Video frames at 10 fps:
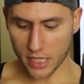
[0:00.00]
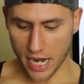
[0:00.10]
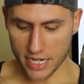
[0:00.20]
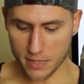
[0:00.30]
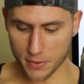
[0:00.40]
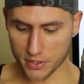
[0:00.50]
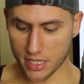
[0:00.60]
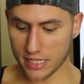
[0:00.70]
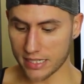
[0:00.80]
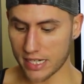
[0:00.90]
only
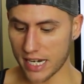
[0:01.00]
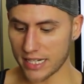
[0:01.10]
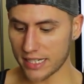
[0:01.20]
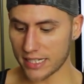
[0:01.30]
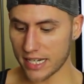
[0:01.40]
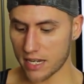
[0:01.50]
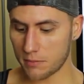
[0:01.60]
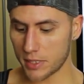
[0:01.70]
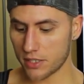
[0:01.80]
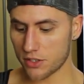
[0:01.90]
80% and hitting it
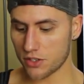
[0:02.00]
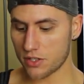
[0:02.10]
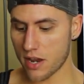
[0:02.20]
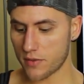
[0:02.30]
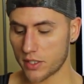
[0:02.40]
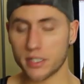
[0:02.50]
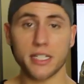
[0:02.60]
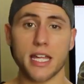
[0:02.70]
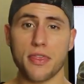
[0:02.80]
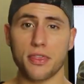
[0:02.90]
again because you're never
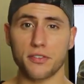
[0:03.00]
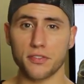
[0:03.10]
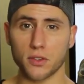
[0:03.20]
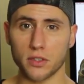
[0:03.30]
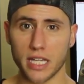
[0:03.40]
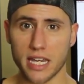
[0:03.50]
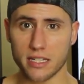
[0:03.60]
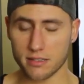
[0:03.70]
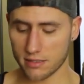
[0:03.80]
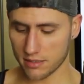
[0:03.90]
going to get the full
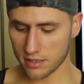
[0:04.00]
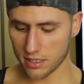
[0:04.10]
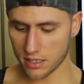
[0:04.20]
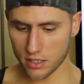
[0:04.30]
gains.